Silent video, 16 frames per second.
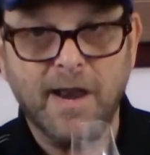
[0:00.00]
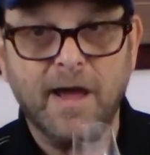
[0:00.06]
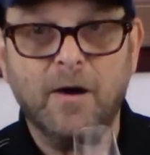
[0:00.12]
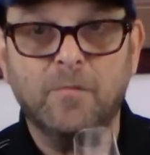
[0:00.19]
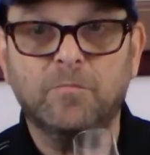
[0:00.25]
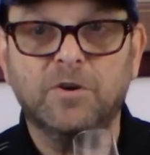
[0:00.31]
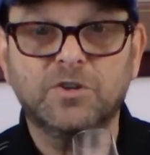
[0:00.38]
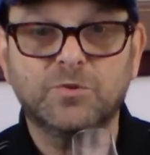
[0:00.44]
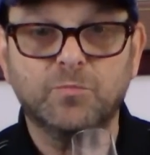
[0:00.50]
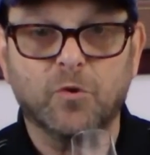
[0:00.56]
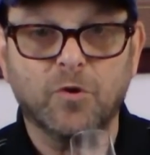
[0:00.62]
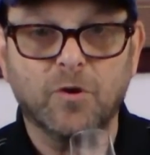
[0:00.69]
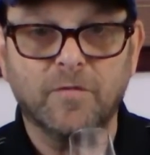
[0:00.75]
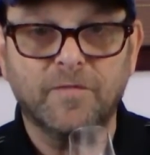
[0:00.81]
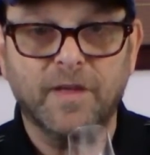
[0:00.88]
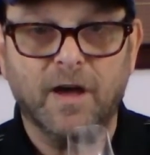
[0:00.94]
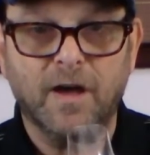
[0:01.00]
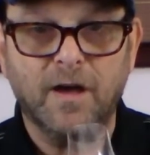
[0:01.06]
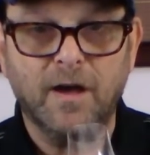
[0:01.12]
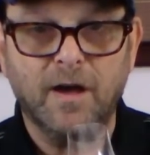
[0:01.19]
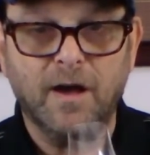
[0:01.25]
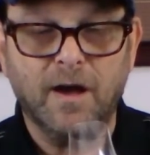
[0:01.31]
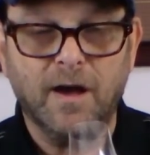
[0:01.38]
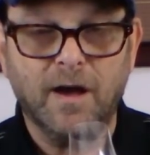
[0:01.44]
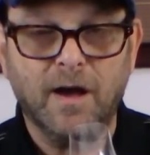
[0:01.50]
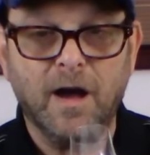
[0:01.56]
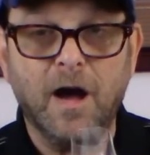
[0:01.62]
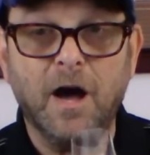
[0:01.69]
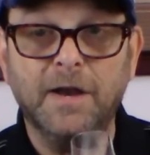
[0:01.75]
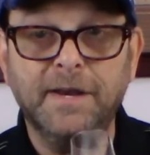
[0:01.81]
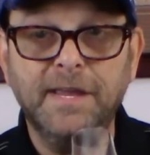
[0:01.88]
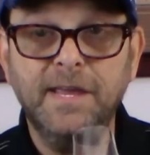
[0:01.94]
out much more of the
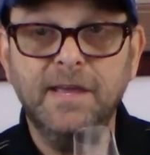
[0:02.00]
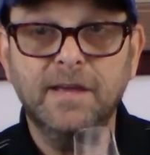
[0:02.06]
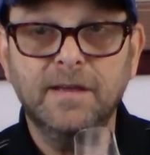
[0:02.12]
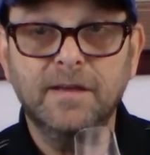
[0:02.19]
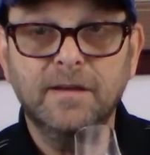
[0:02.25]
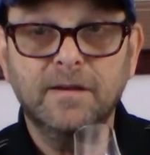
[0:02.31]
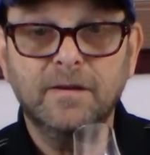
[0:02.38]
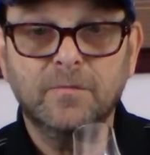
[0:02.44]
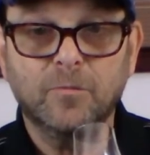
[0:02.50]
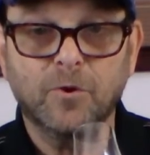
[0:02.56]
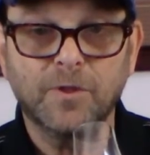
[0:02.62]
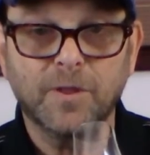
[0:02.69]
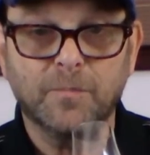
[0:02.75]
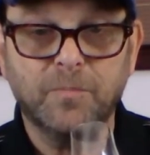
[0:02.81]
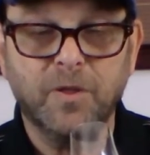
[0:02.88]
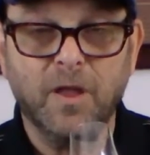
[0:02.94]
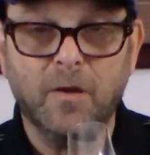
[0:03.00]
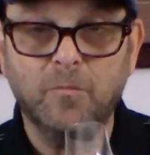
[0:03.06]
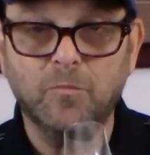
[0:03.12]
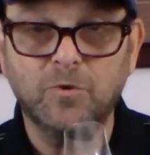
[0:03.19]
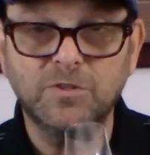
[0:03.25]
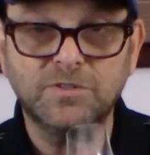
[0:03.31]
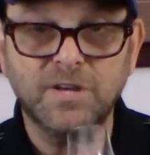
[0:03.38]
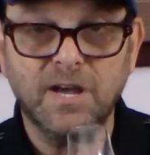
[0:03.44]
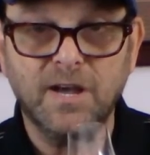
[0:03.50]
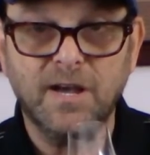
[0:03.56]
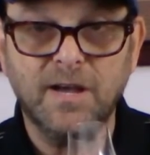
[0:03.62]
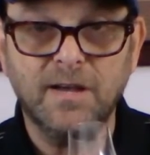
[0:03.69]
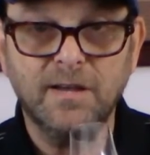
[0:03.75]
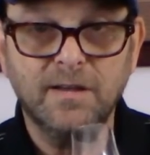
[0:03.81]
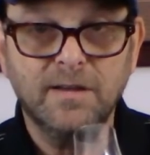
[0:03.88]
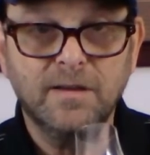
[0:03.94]
honey, where the plum was
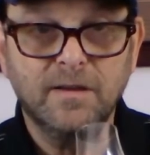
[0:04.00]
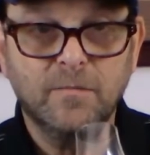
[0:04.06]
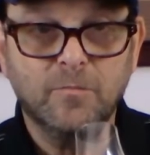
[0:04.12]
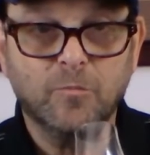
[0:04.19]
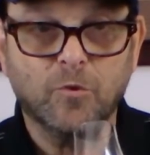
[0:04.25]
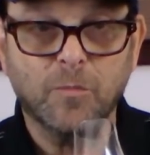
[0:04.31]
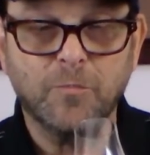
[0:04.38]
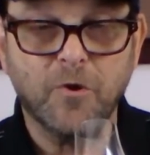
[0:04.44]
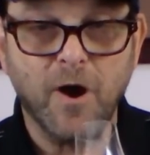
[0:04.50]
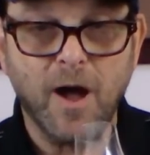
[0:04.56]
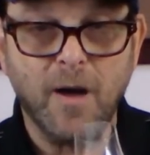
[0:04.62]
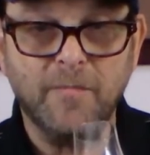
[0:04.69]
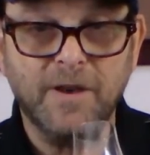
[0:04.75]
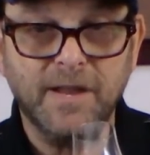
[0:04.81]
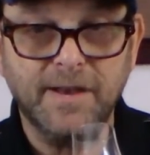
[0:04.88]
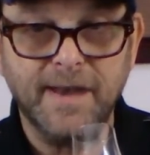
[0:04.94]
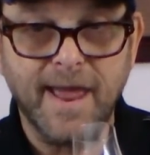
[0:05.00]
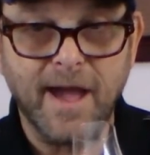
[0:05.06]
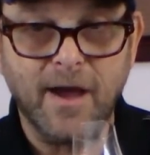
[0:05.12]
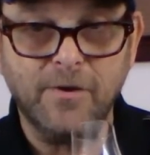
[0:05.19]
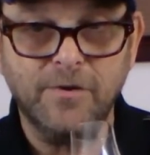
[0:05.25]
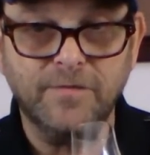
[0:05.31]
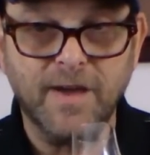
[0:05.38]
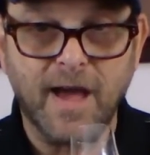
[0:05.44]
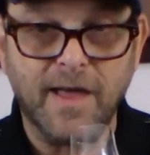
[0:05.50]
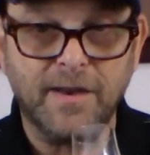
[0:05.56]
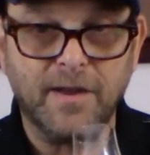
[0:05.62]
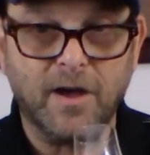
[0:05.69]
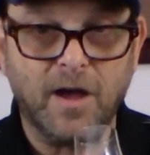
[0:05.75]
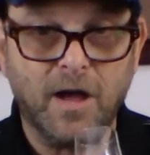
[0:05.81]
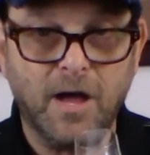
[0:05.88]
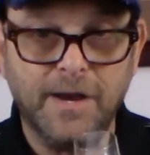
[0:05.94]
more prominent. Now you've
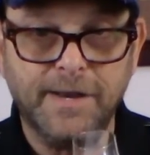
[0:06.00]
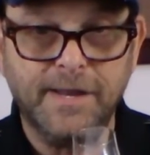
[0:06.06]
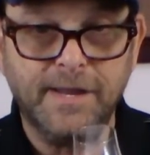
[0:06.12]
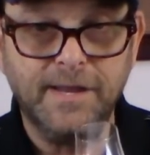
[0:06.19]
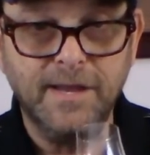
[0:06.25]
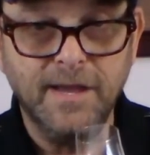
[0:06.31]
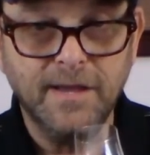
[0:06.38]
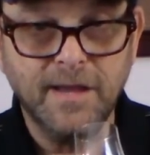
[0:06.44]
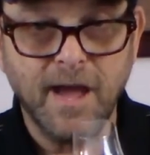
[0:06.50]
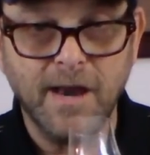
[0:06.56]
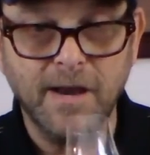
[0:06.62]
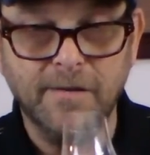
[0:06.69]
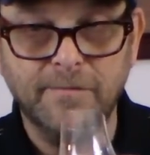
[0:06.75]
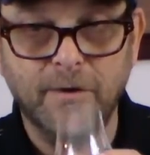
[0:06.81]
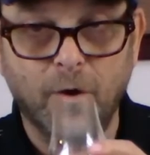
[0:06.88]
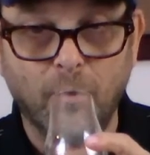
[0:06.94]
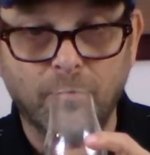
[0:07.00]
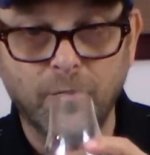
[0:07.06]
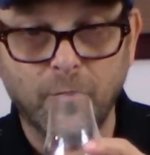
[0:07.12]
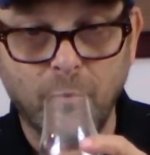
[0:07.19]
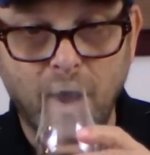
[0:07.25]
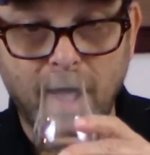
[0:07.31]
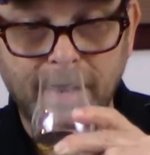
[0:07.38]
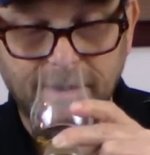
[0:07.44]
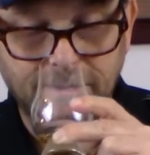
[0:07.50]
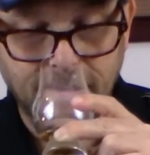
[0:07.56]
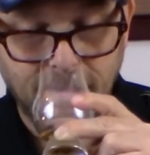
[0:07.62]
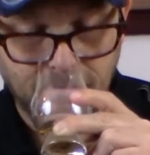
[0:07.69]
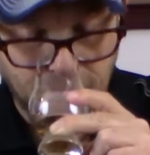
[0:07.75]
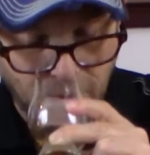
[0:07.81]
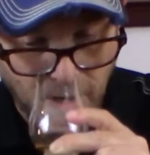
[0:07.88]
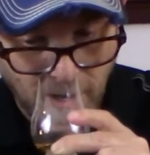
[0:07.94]
got honey kind of overriding
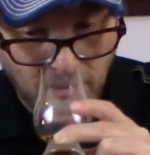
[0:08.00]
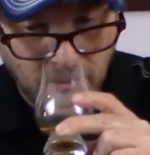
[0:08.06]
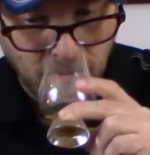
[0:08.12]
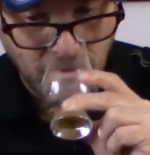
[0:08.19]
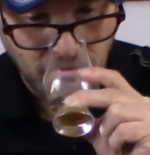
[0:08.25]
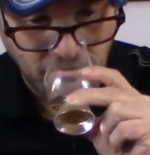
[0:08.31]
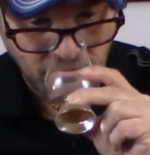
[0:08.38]
that plum.